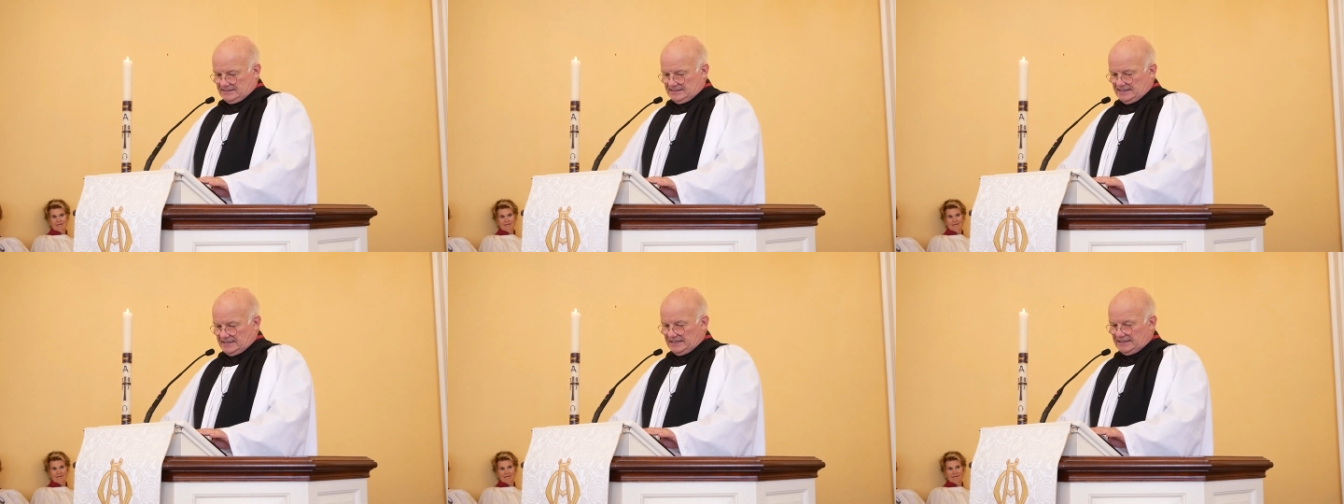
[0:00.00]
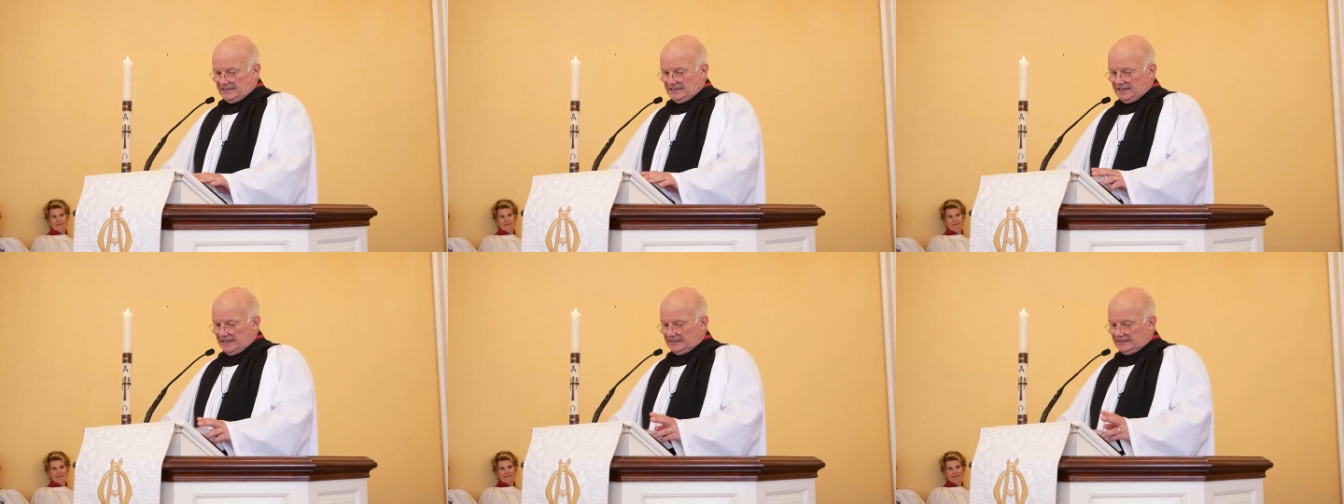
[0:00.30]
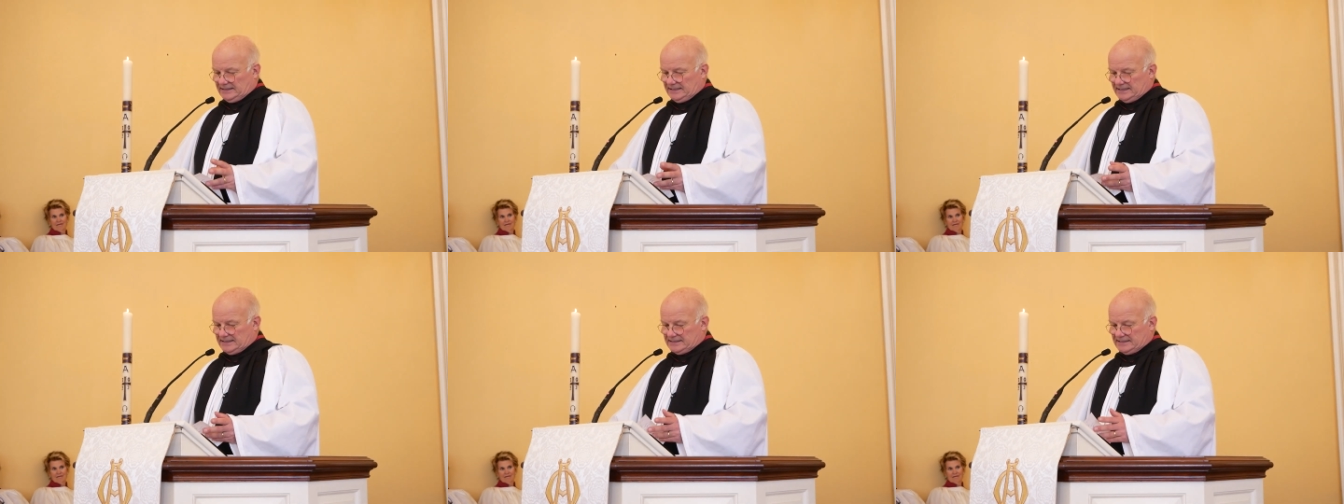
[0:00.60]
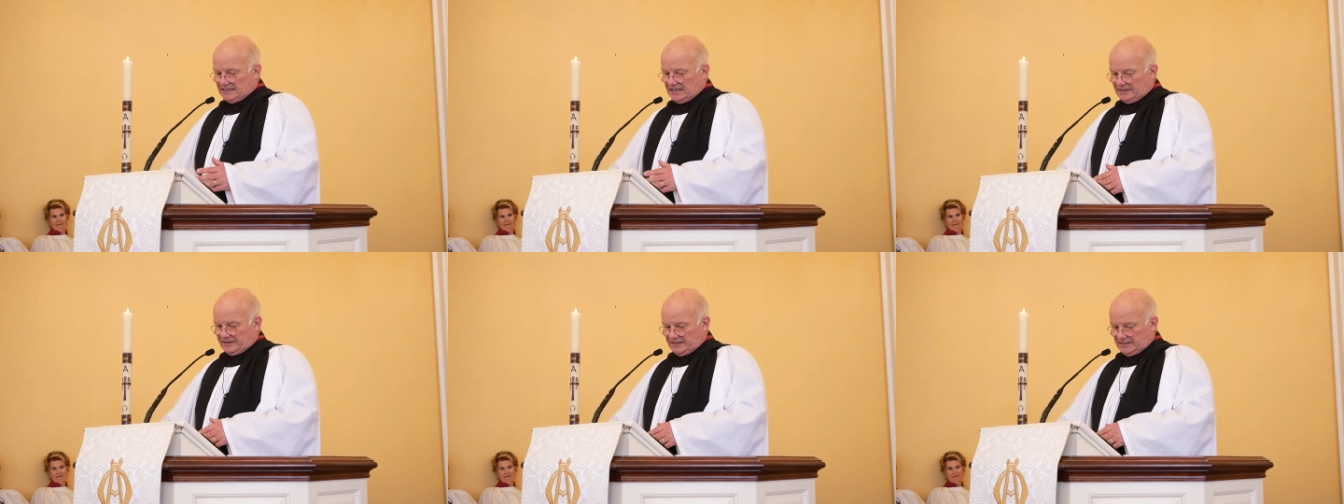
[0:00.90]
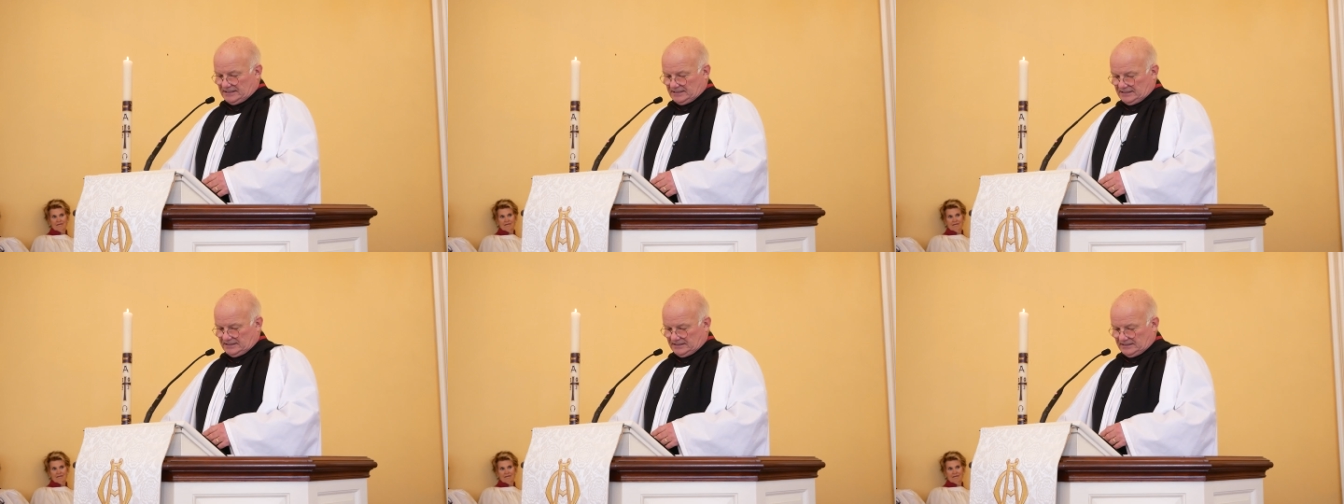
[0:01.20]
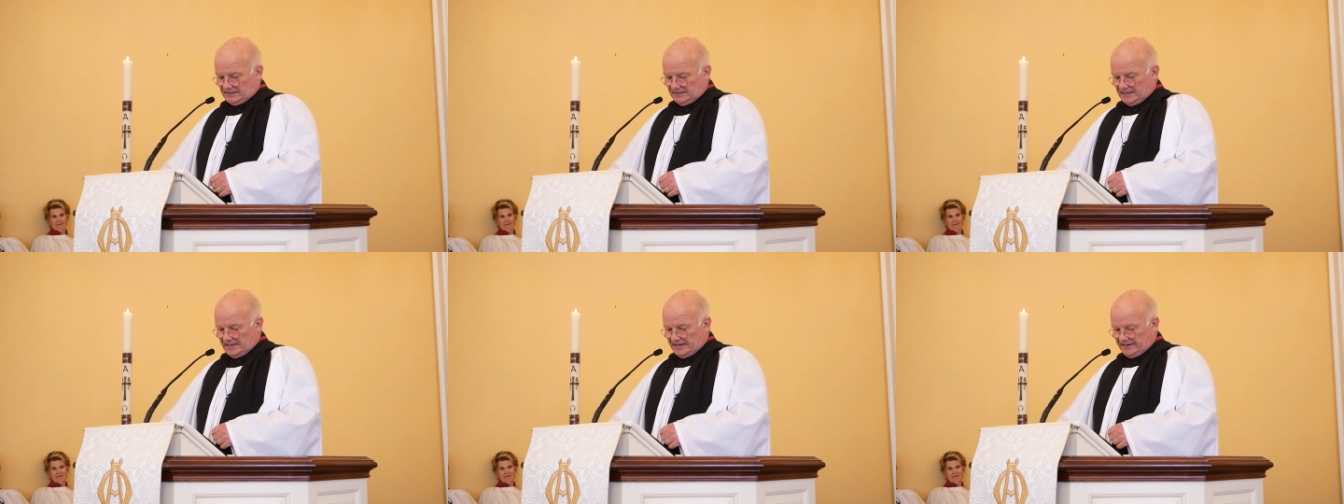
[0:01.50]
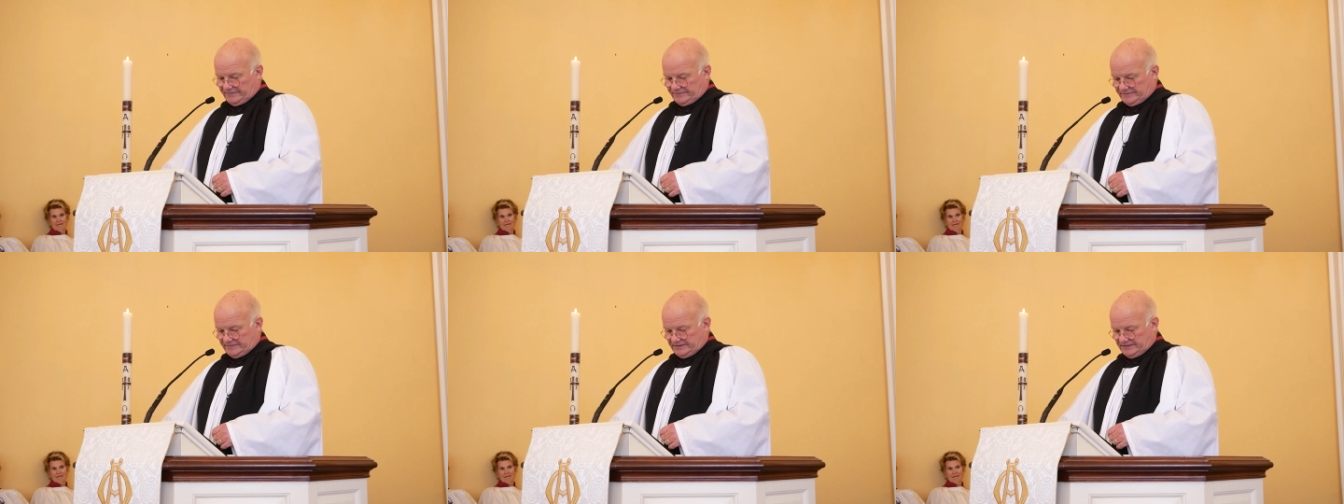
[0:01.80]
and yet there's nothing
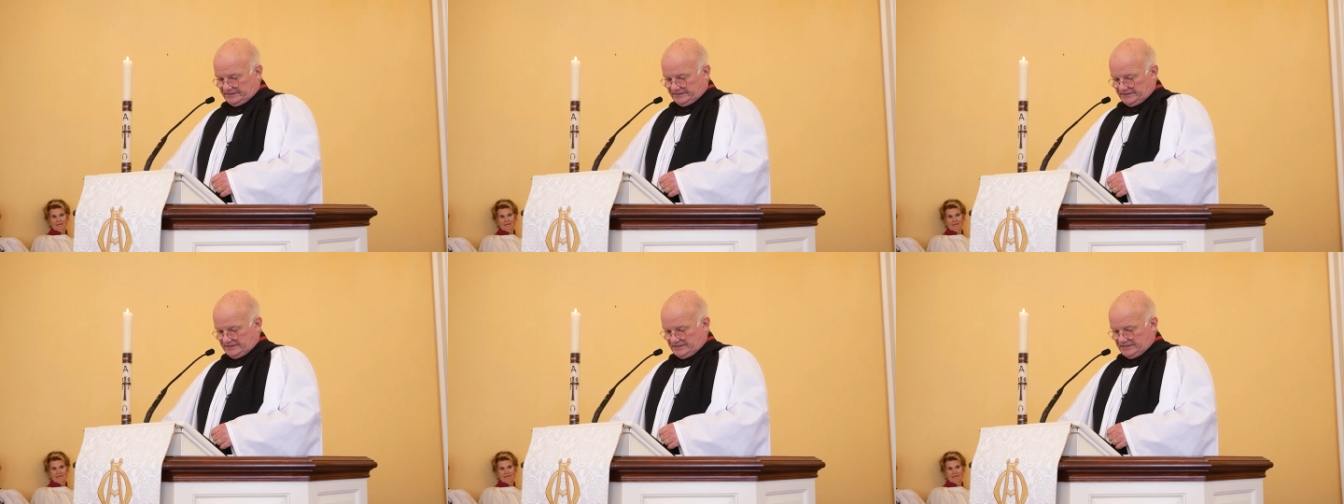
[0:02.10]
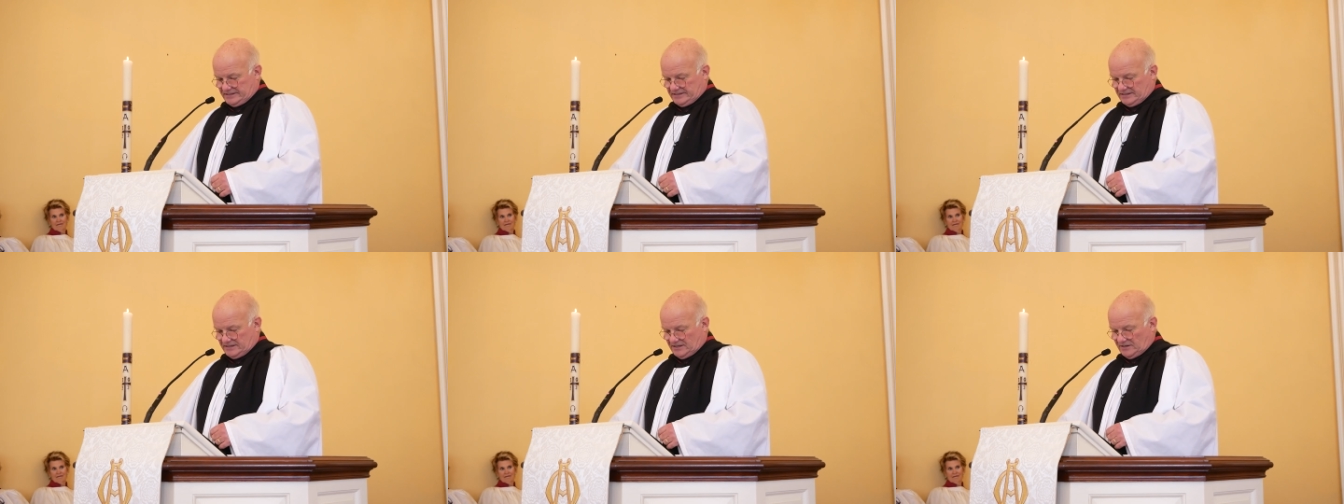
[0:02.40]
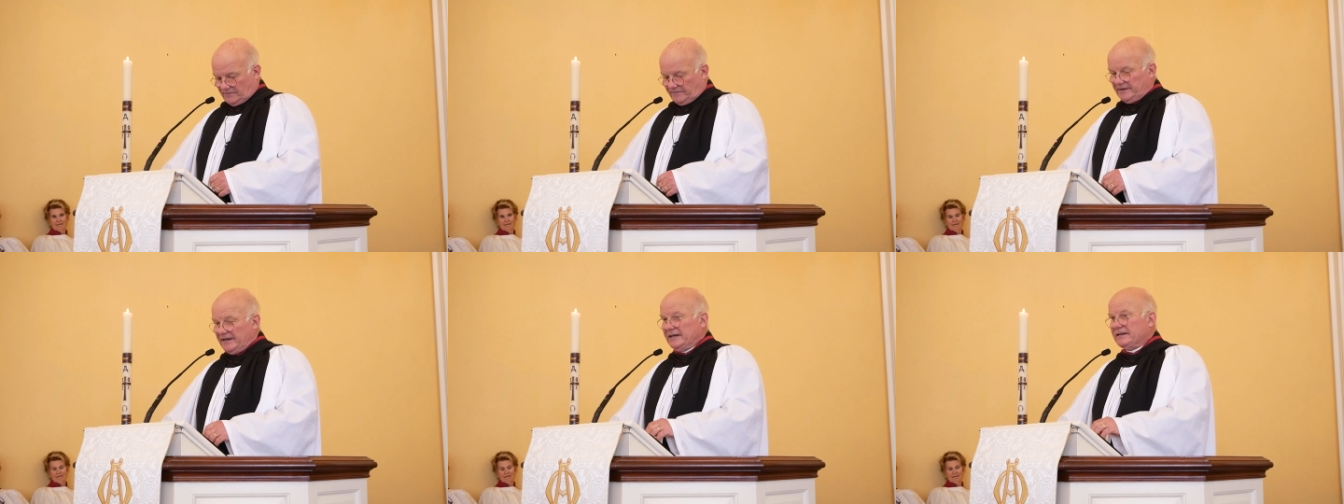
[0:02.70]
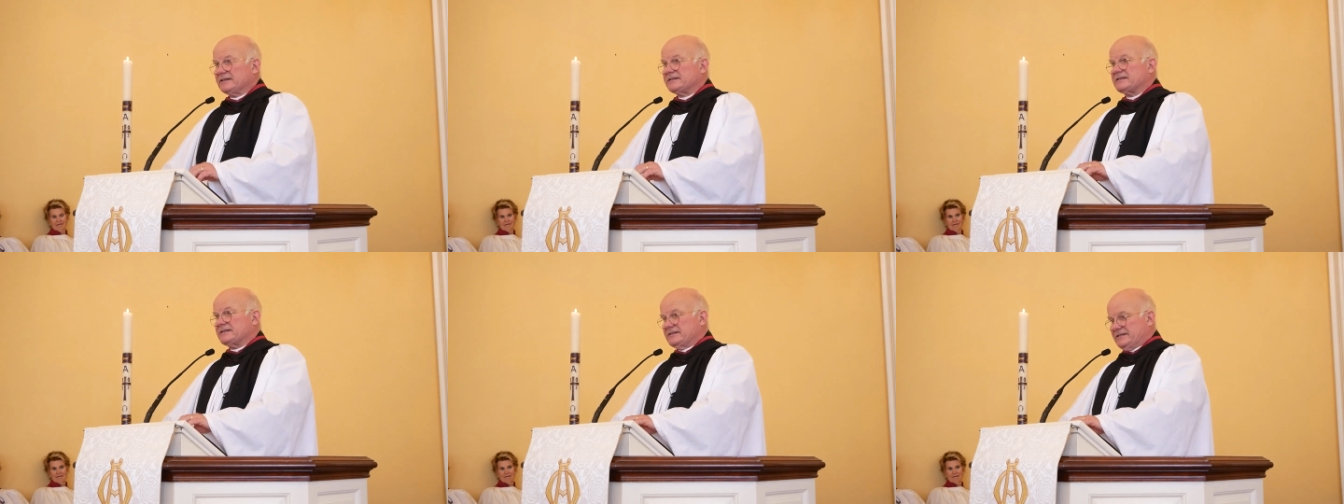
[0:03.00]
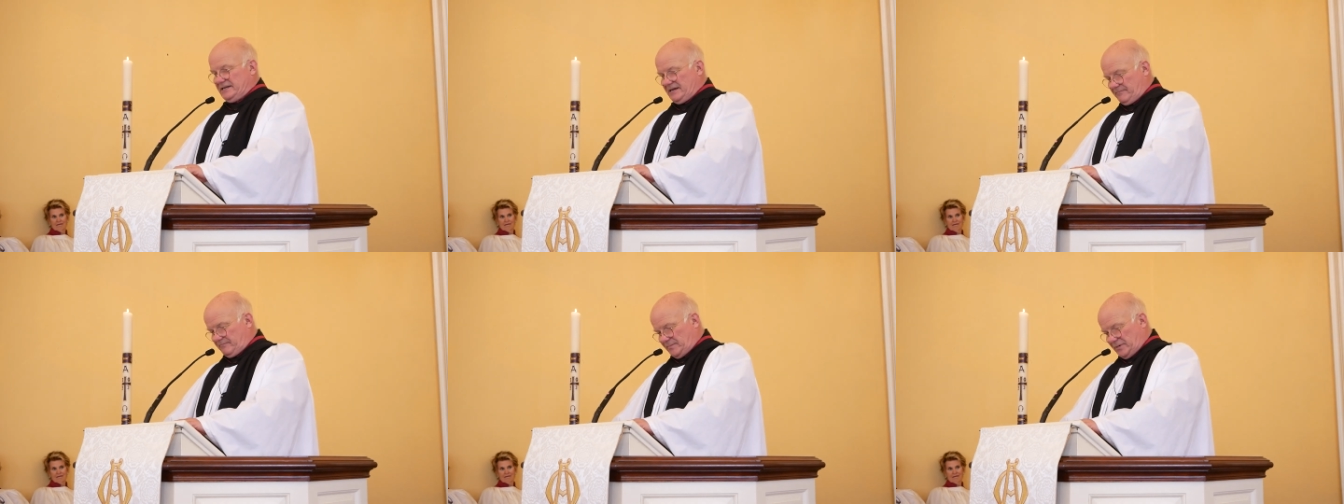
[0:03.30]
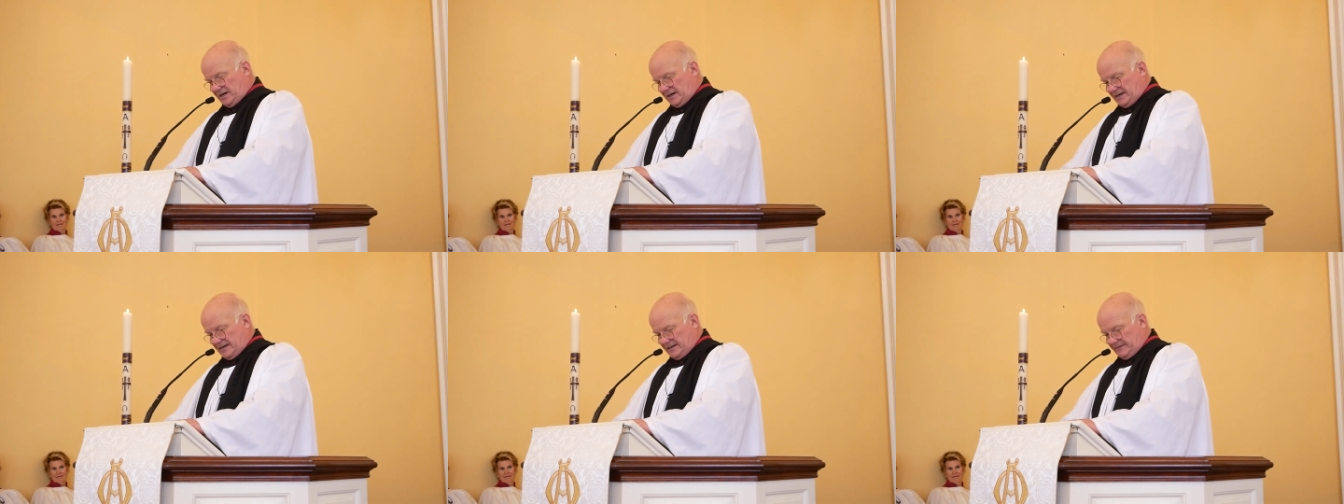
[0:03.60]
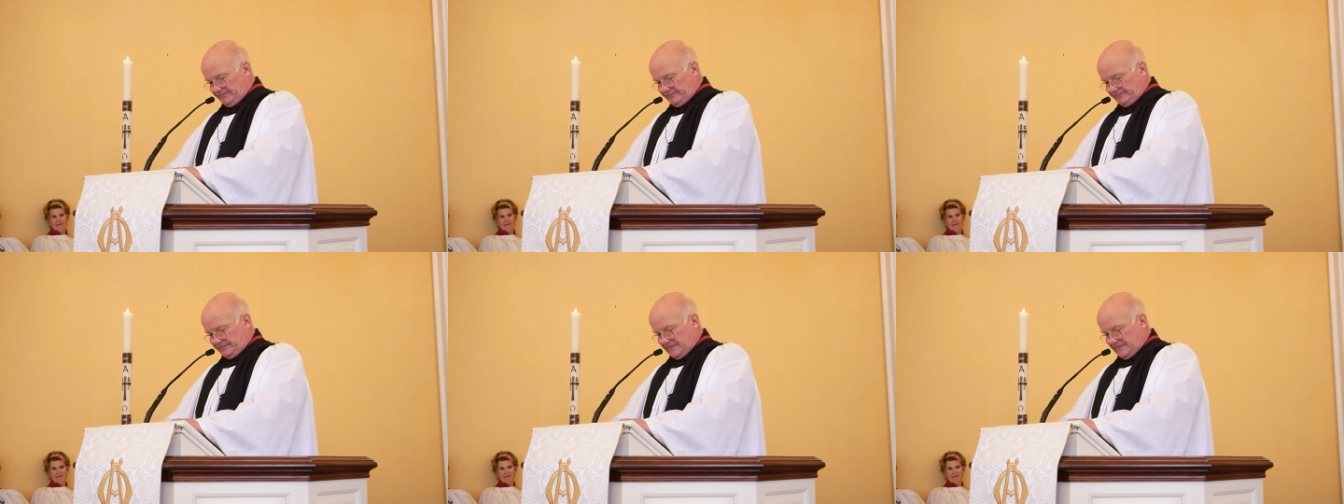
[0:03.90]
left of Edison's empire.